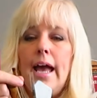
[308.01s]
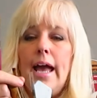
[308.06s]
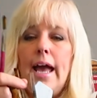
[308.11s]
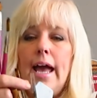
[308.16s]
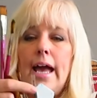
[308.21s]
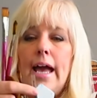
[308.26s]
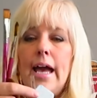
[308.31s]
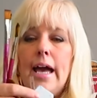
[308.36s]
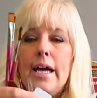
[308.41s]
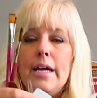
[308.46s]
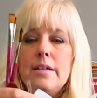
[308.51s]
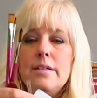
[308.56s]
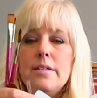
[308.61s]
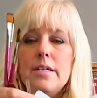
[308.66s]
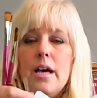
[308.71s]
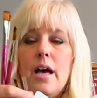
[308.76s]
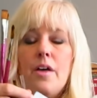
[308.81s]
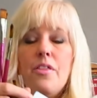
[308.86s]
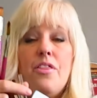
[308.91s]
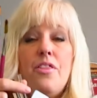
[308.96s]
and
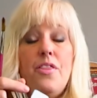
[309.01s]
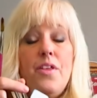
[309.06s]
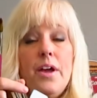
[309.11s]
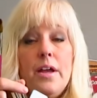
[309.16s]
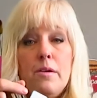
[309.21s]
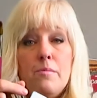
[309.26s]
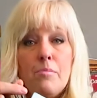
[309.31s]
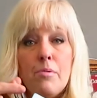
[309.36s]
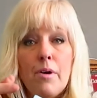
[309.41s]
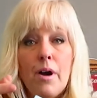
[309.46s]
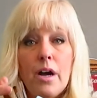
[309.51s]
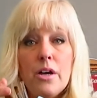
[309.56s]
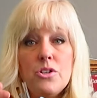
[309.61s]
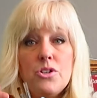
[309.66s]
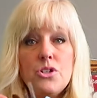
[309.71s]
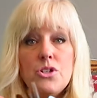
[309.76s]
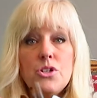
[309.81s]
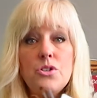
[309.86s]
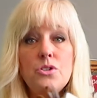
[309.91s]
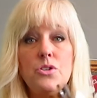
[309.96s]
a thin
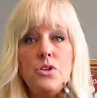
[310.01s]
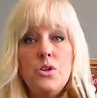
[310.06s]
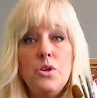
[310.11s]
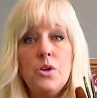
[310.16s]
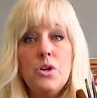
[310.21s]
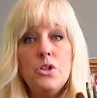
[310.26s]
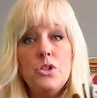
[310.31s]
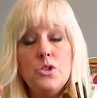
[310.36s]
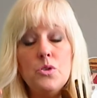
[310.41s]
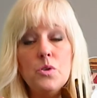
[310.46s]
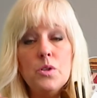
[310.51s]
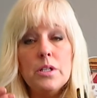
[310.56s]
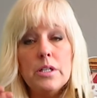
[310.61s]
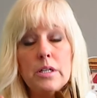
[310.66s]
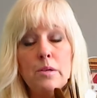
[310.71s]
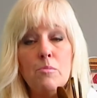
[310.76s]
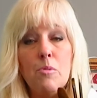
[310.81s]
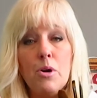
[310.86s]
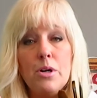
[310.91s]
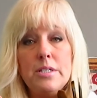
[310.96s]
brush so you can do a
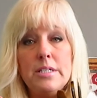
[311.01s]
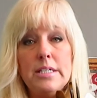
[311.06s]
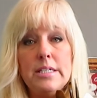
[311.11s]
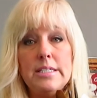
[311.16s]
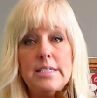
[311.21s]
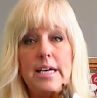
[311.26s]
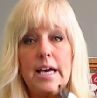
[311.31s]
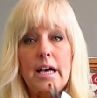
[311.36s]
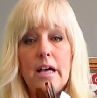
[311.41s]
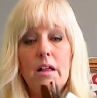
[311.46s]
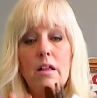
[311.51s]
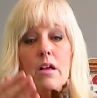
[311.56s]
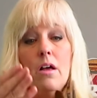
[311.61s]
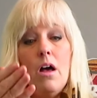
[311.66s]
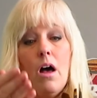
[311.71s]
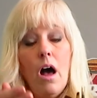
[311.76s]
little more detail.